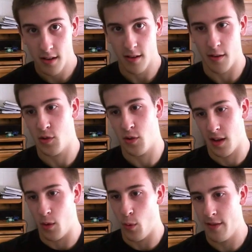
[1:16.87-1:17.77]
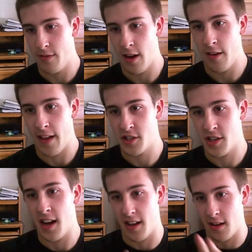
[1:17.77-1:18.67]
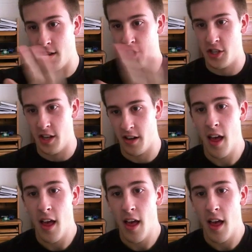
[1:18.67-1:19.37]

You know, sort of like a wave there that just kind of glitched in,